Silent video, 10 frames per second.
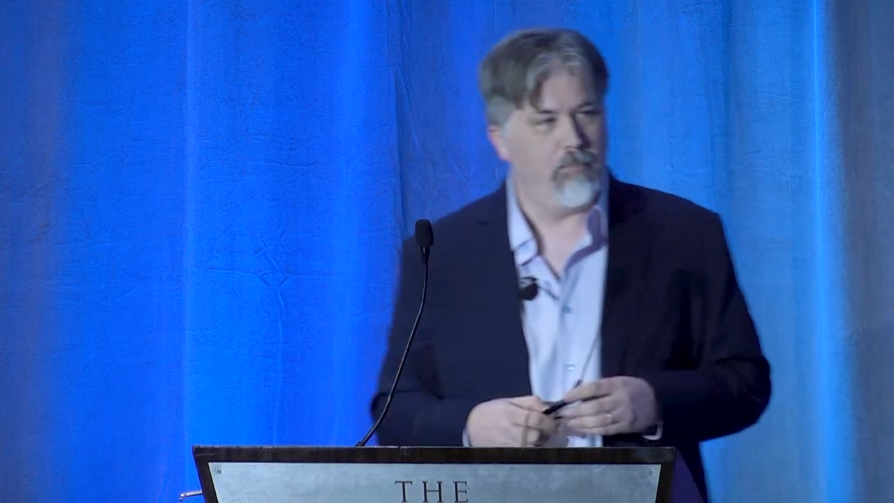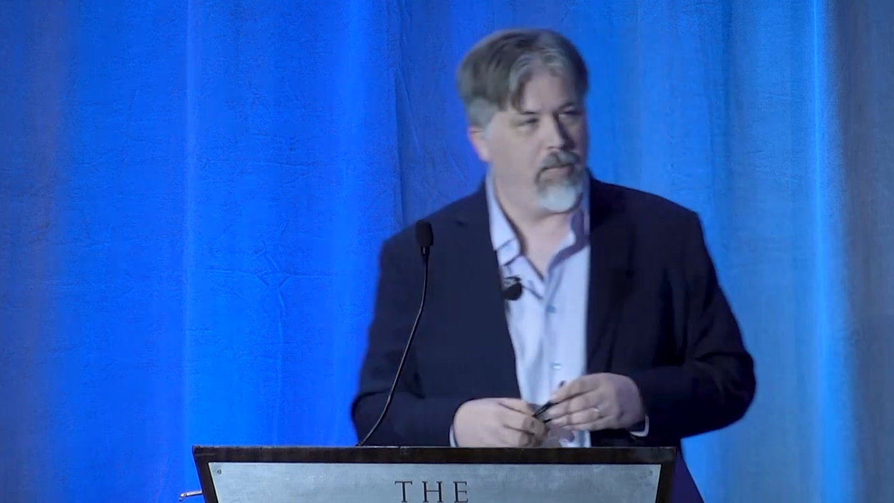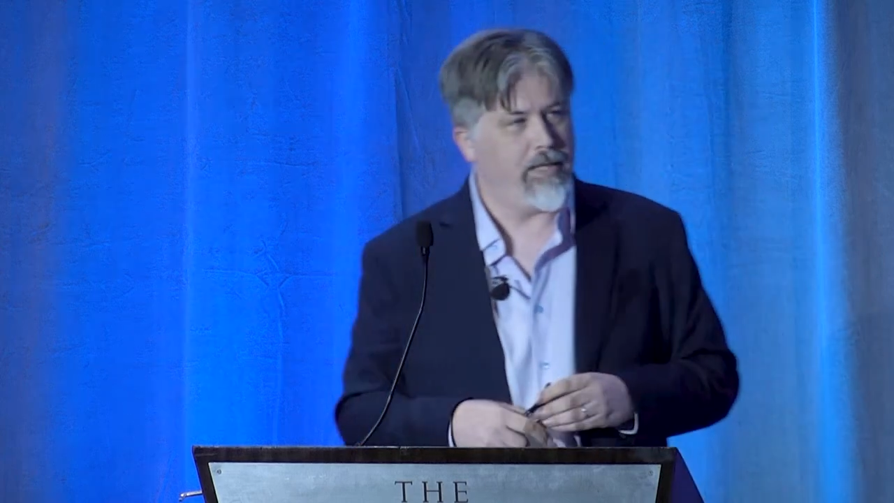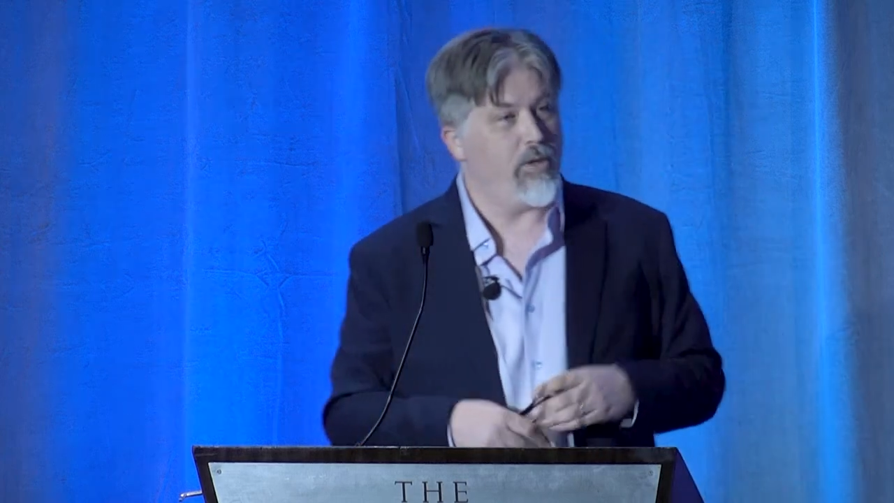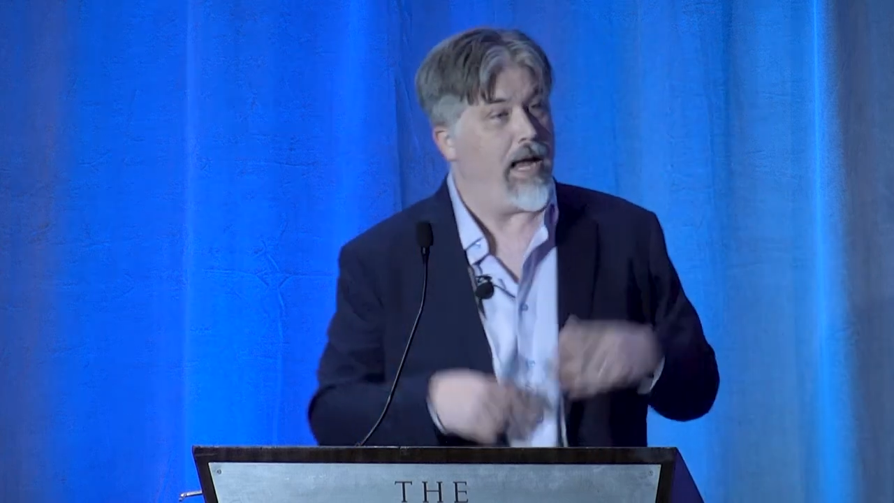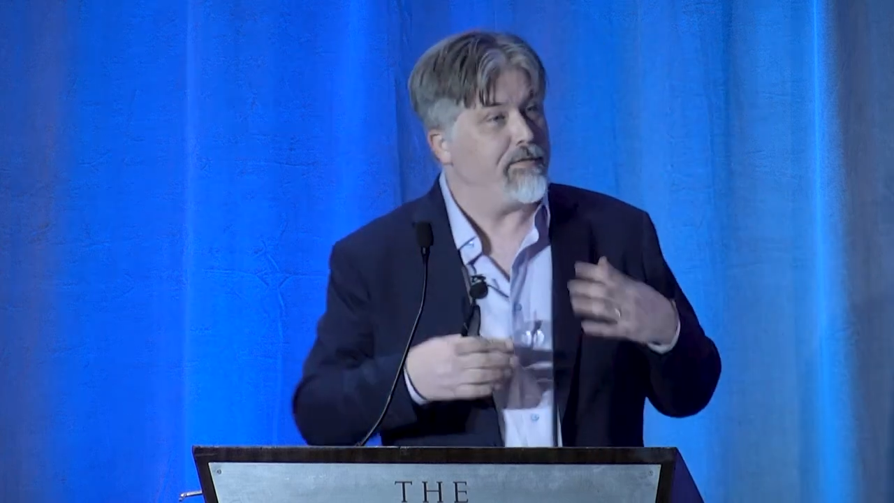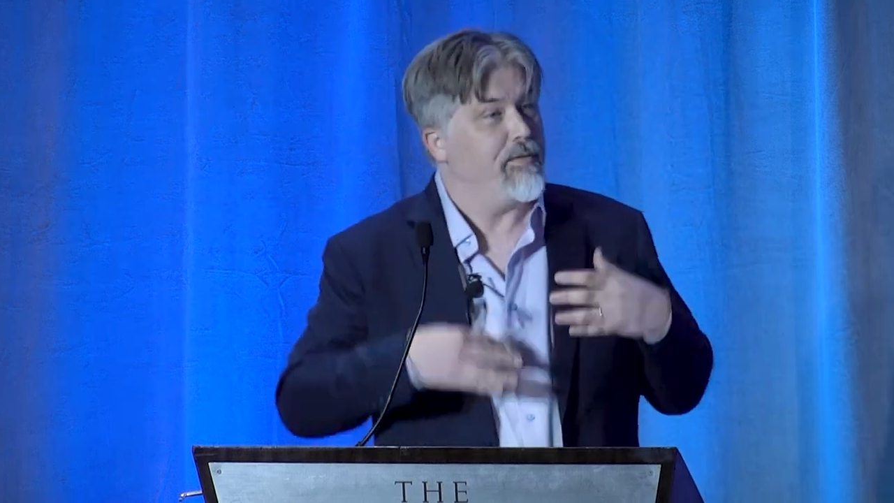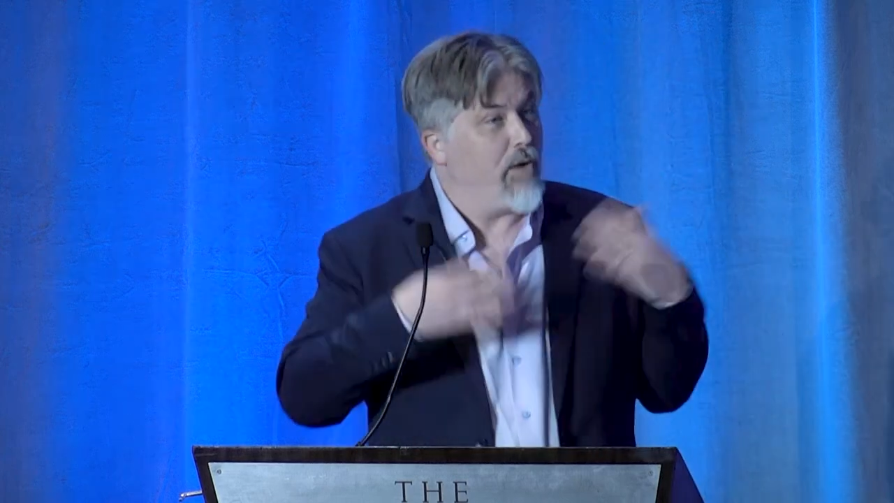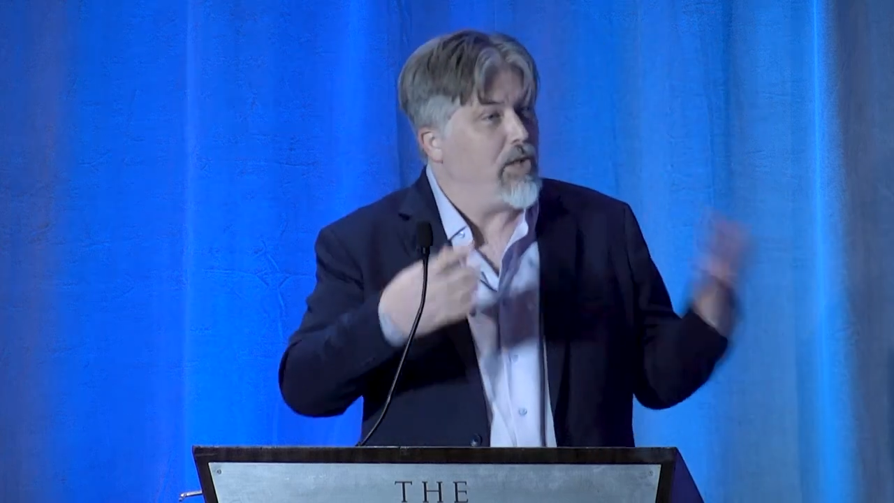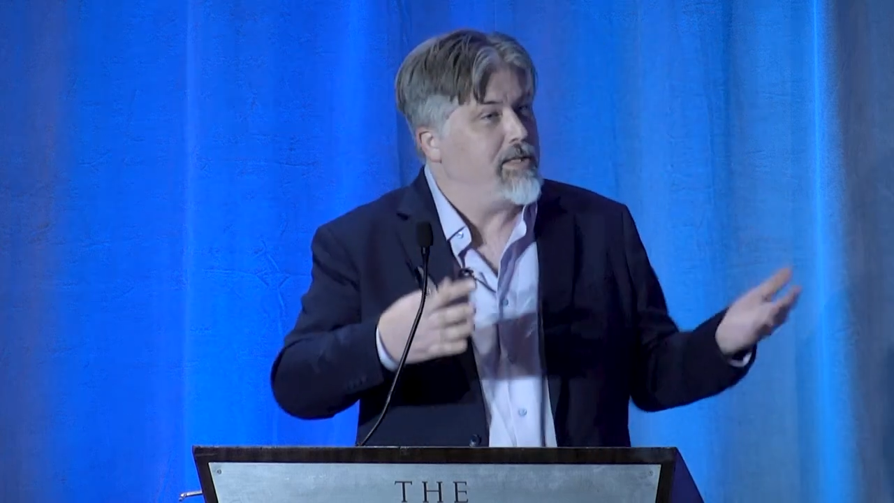but you have to
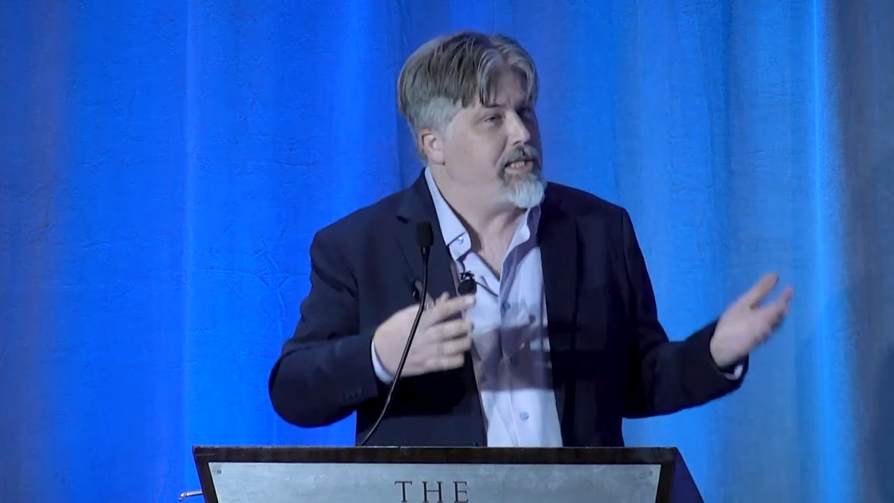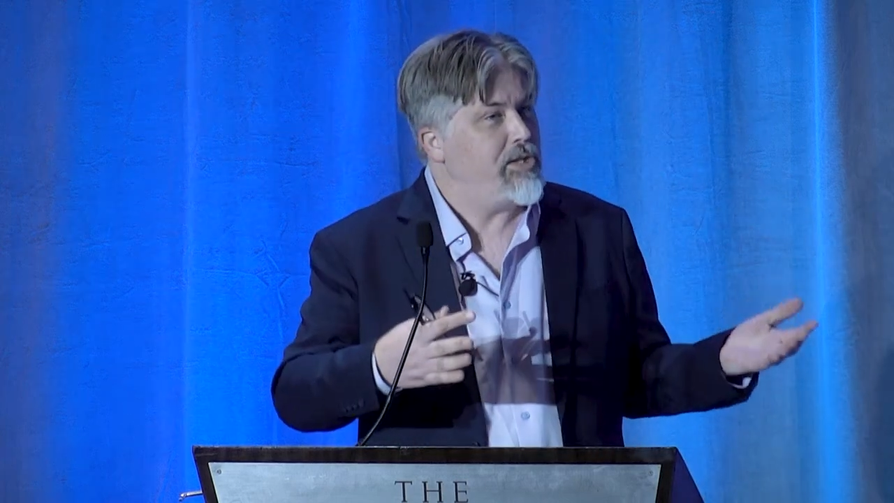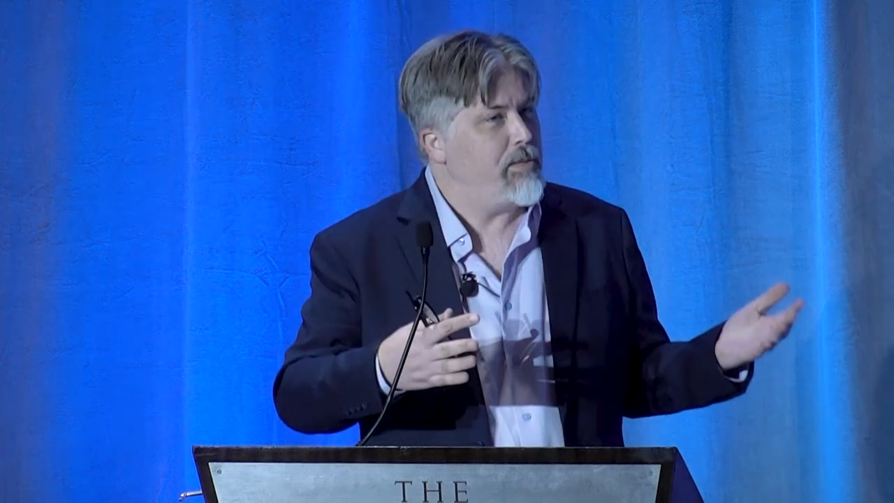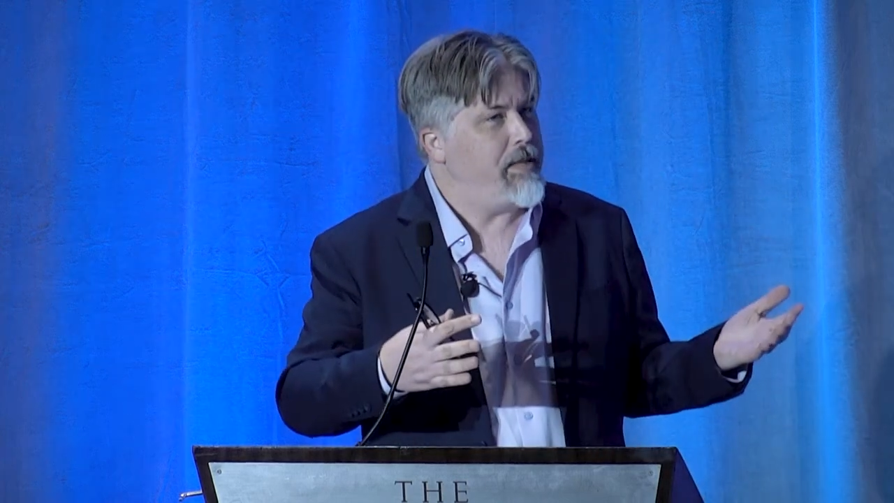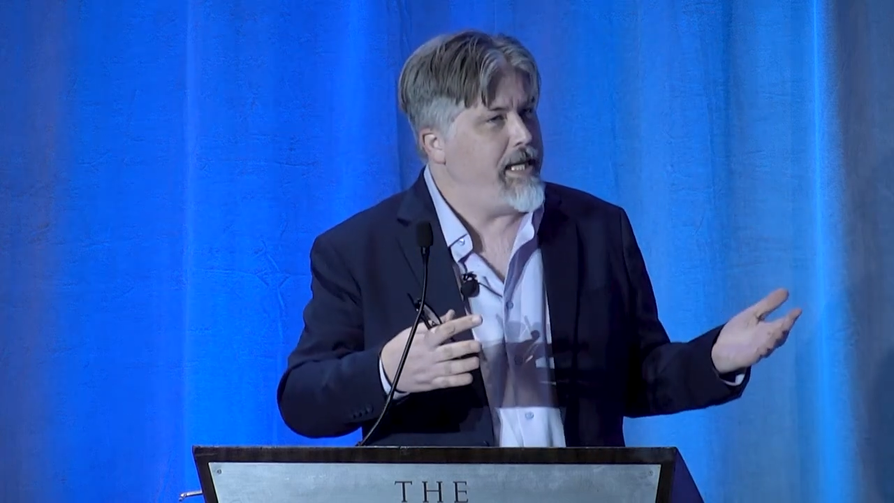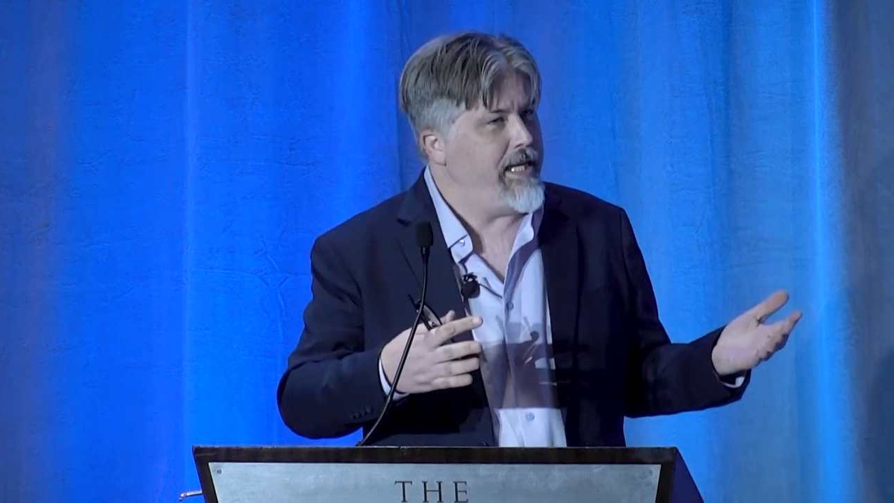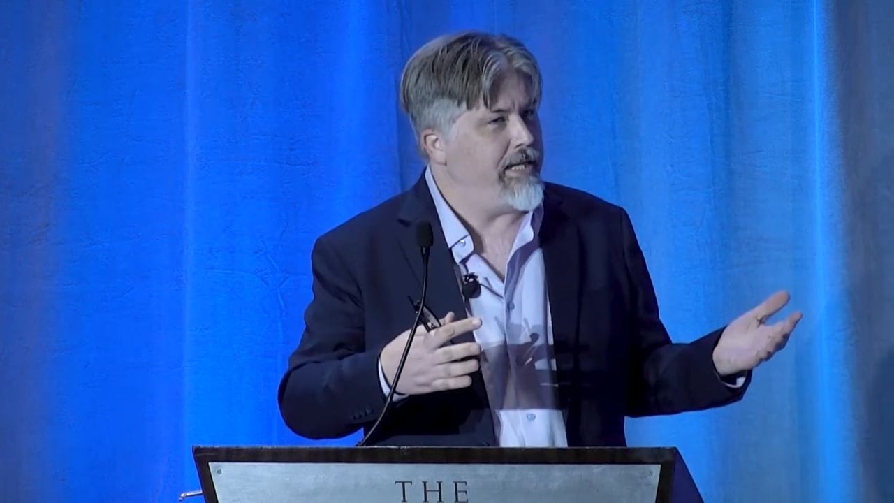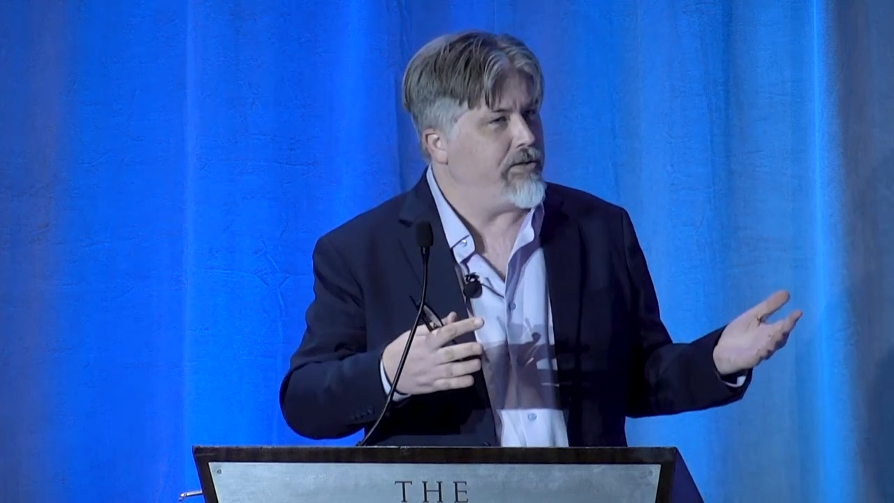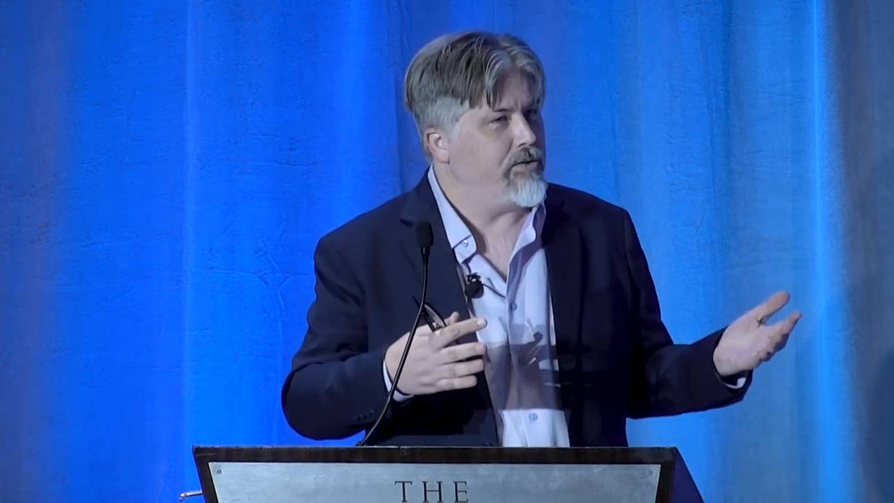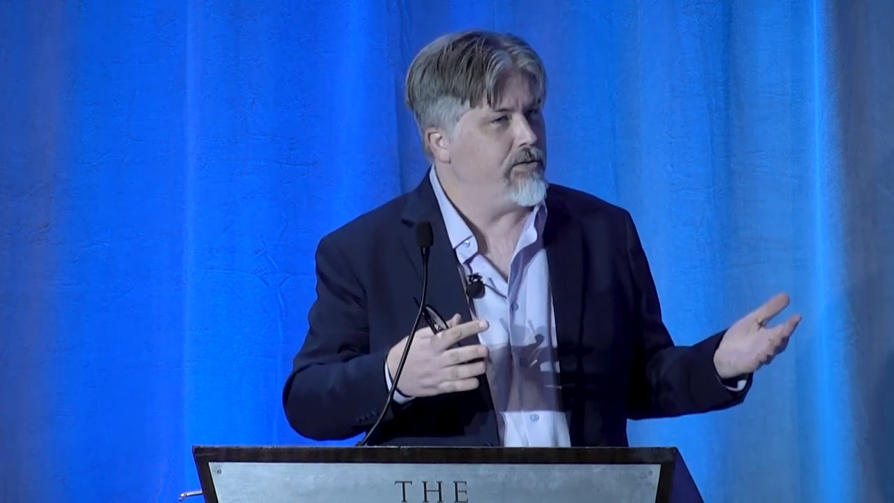volunteer to be in
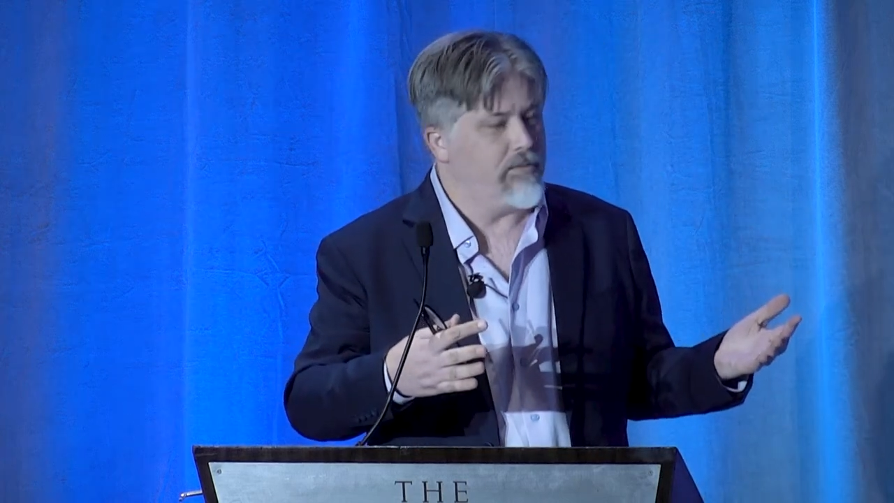it.